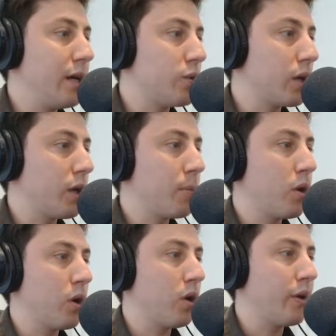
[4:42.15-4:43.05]
is we're going to
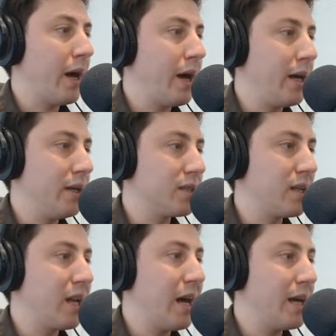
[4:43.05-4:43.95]
put on a
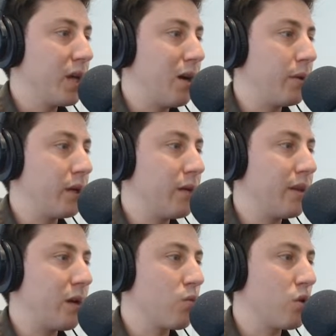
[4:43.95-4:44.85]
delay and we're going to give
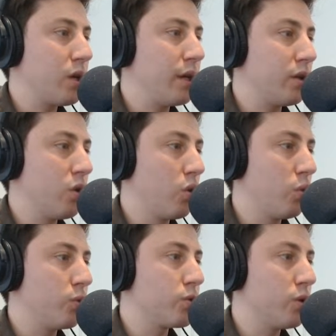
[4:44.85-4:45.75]
it that really
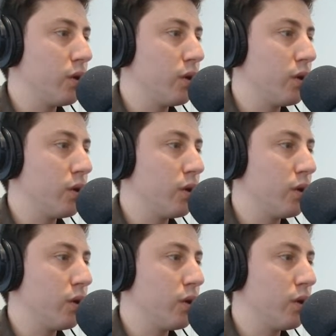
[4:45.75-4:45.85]
cool sort